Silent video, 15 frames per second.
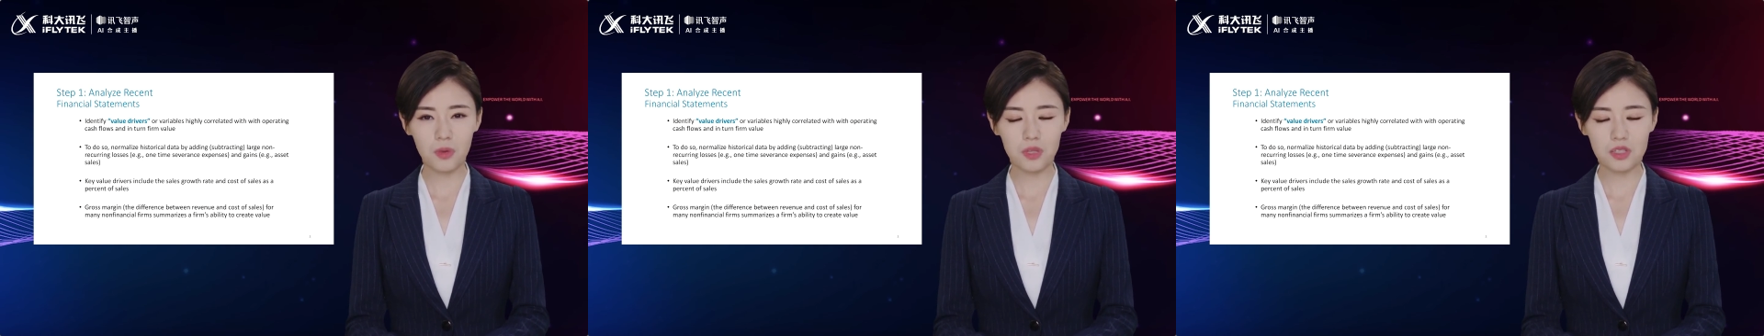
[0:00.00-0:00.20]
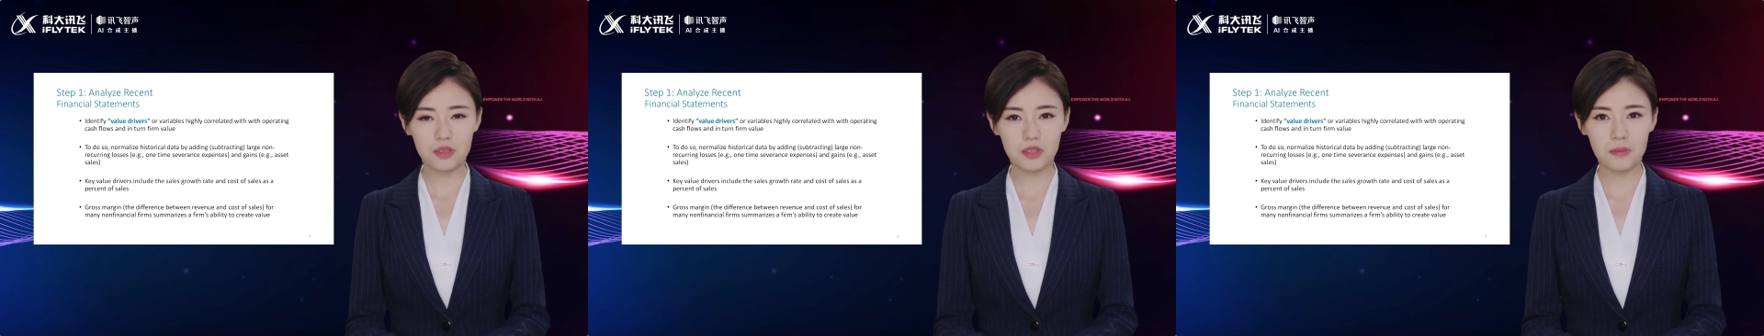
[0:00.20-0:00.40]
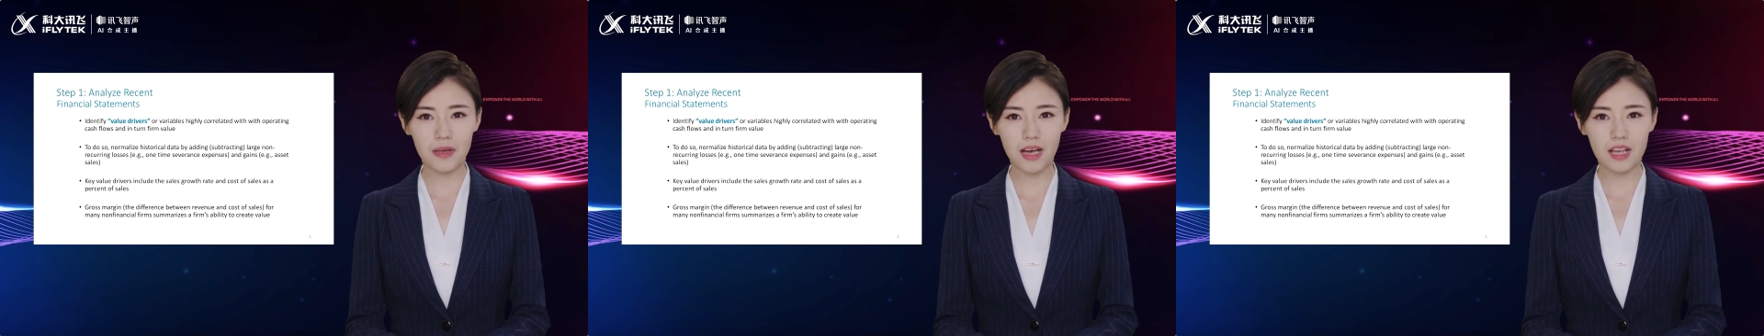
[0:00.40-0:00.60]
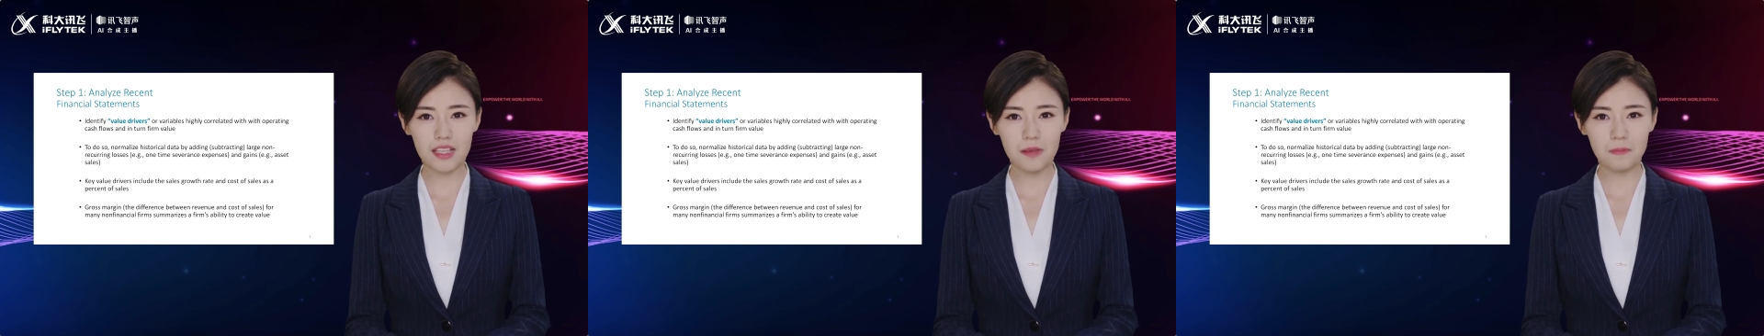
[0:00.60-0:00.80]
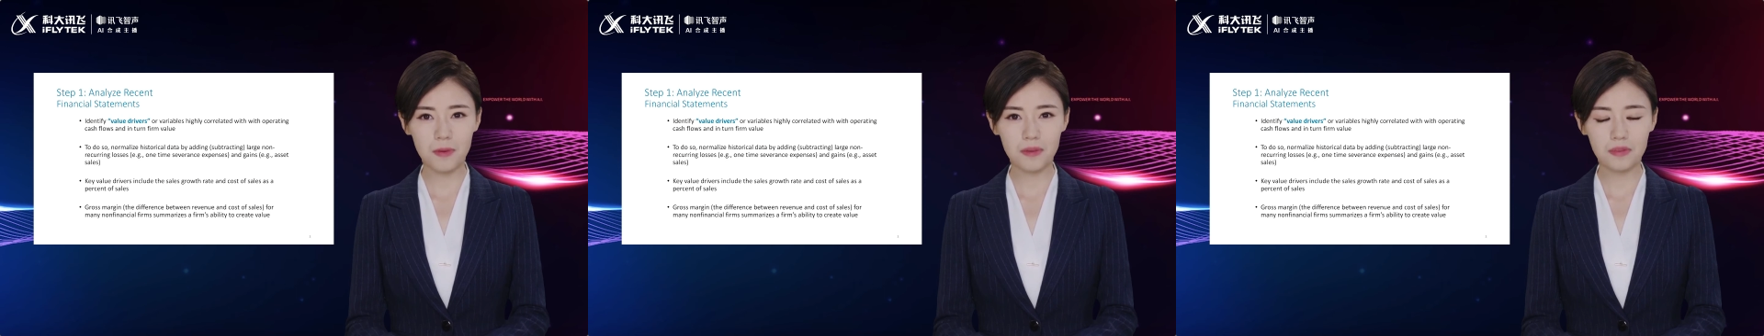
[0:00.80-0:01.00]
which are the
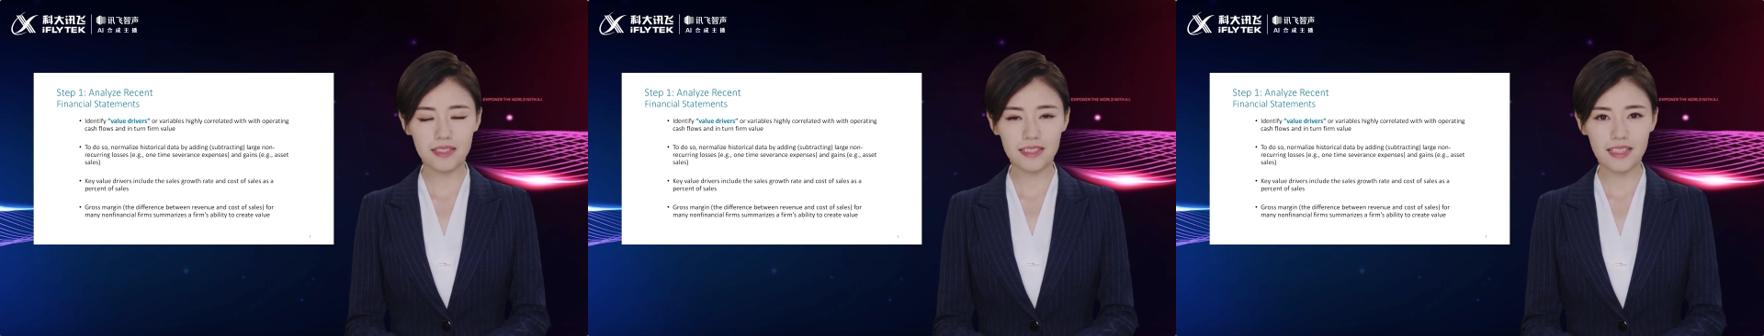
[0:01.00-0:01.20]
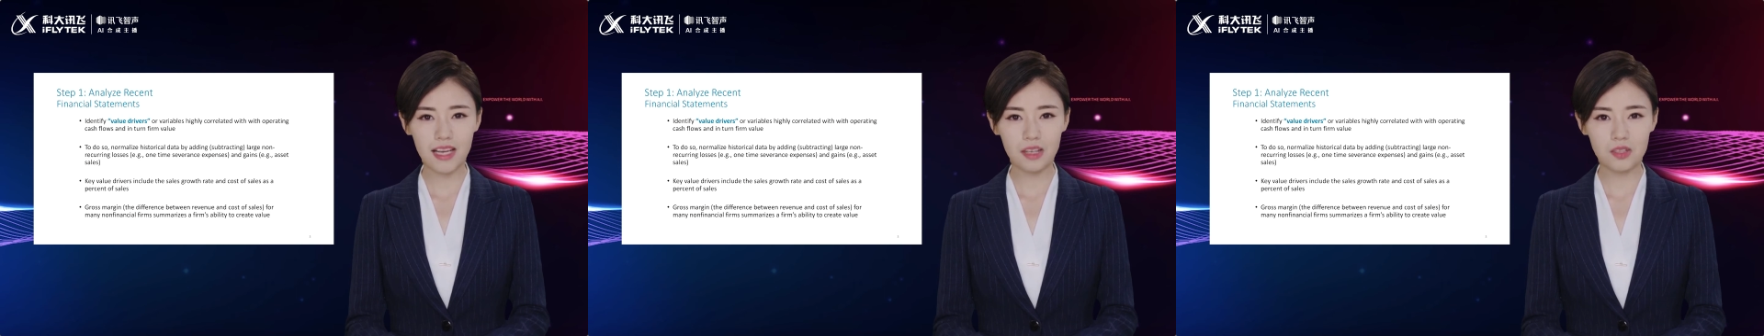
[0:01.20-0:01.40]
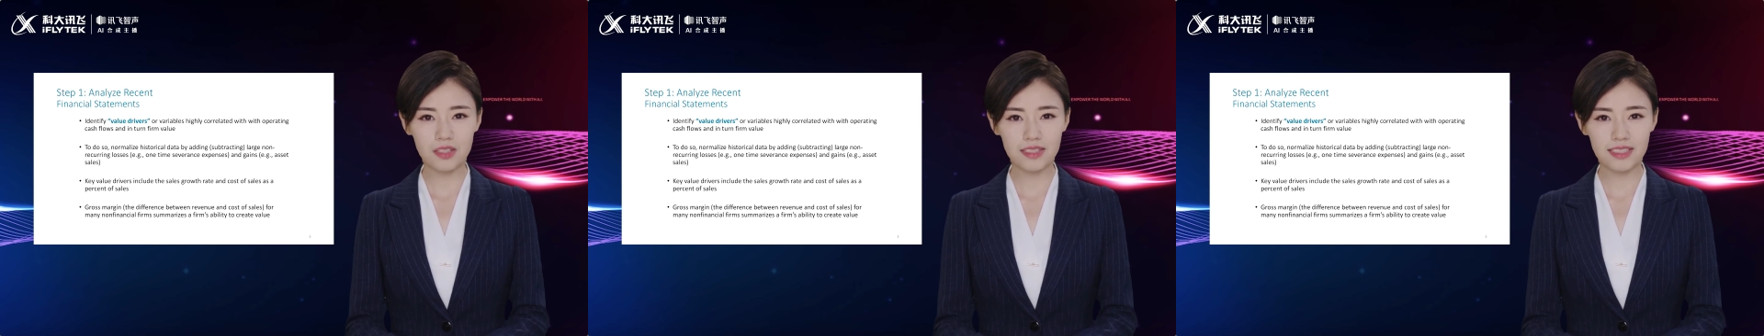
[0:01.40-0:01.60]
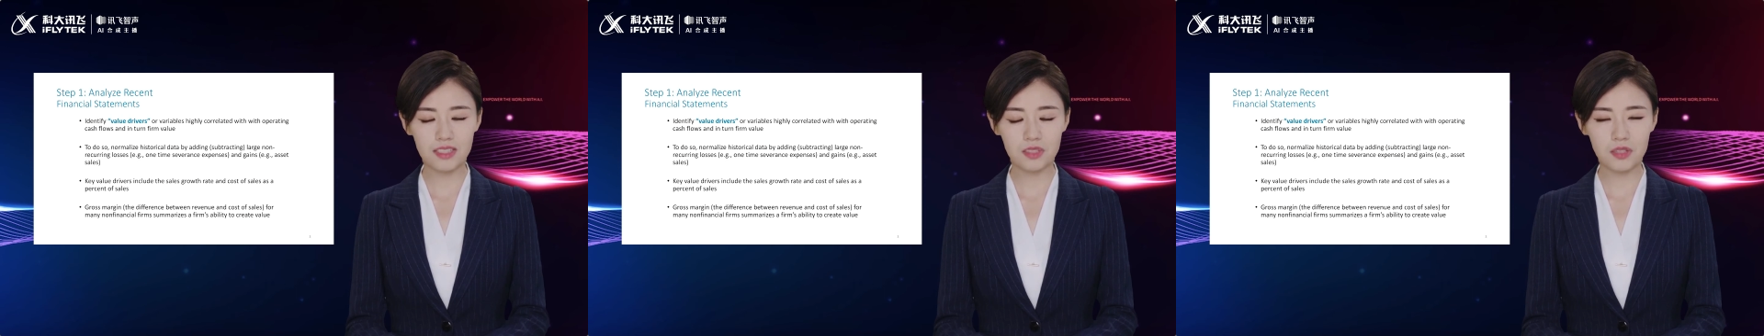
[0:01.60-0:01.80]
variables that really